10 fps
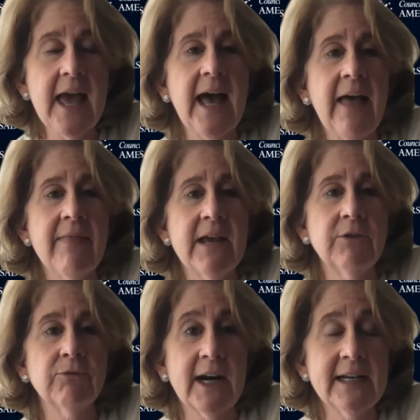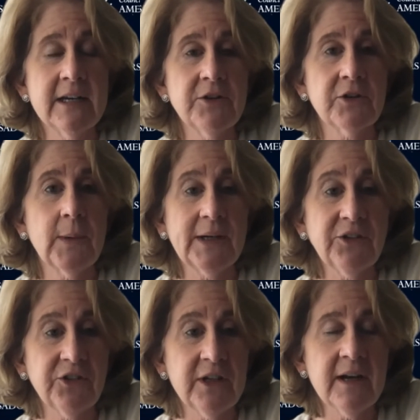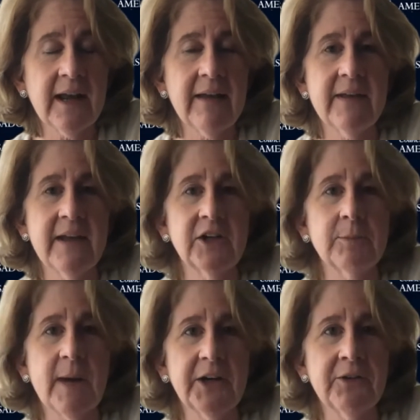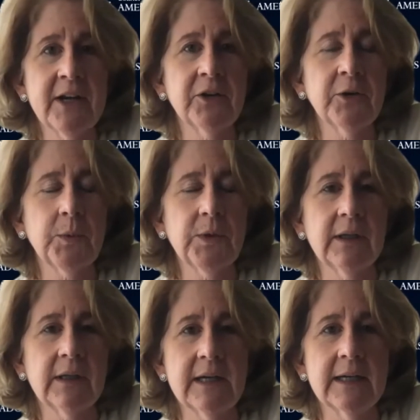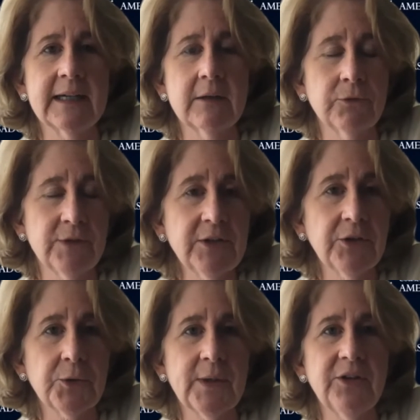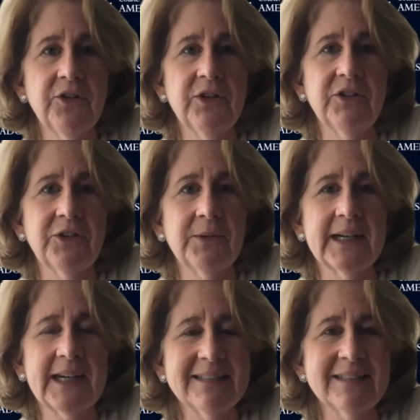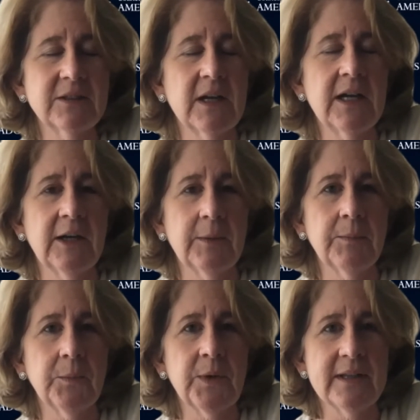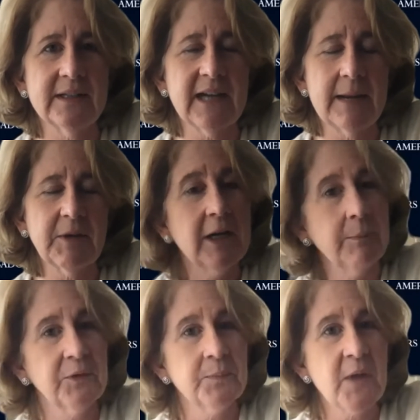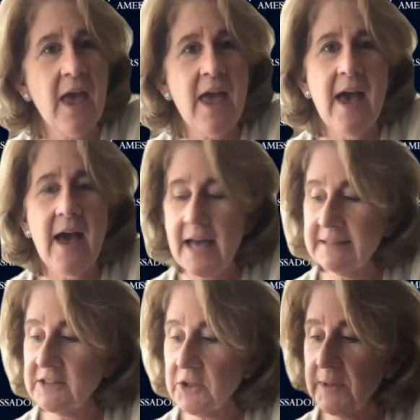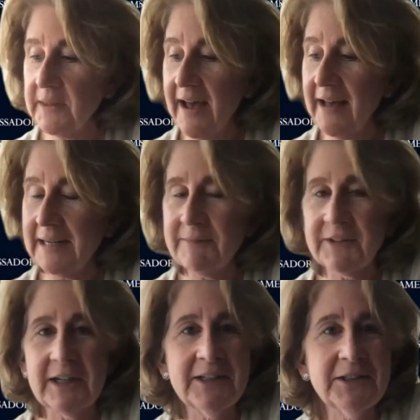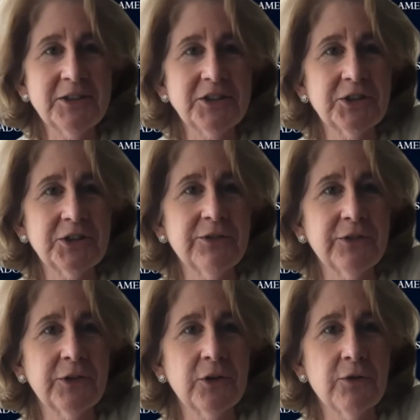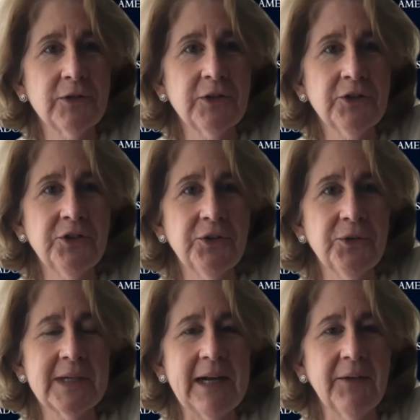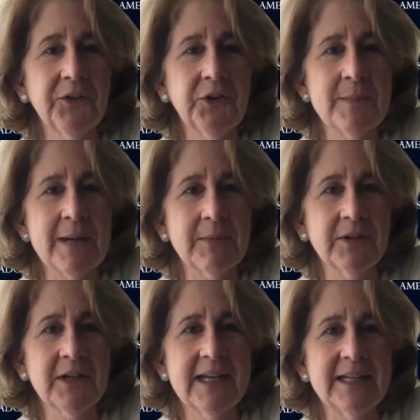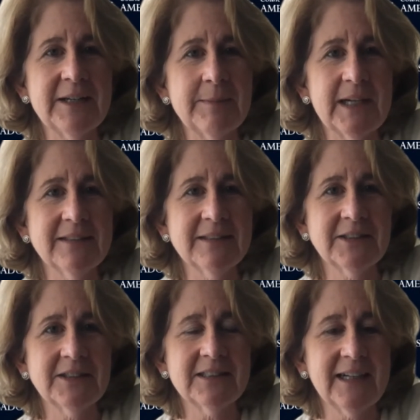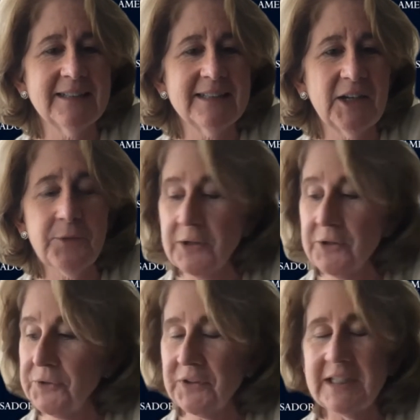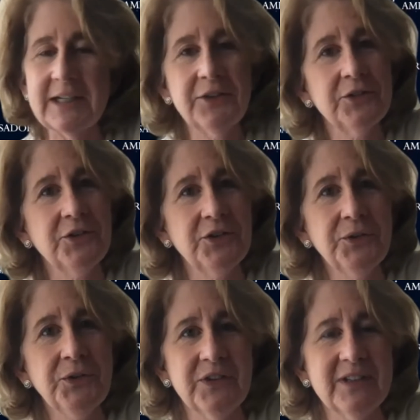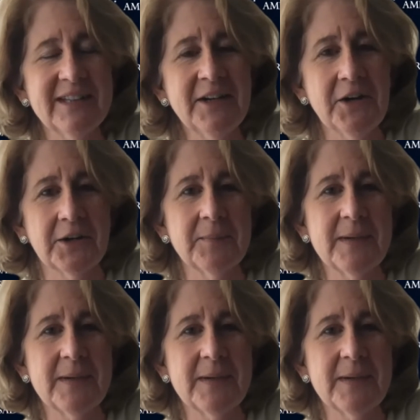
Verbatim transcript: and then write in your question question, and then our moderator will uh, read those questions to our guest um, when the time comes. And so with that, I'm very honored to turn the floor over to Council Member and Ambassador Todd Sedgwick, who's going to introduce the Senator.